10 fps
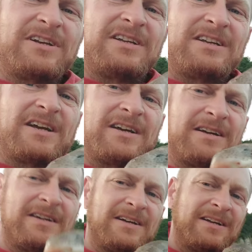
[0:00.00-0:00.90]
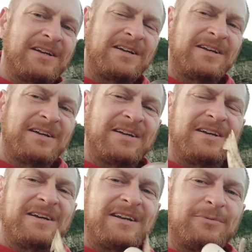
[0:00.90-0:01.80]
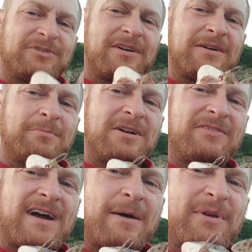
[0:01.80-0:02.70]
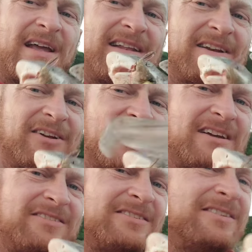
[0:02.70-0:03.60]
any gear. And and it was a bit of a happy ending, I guess.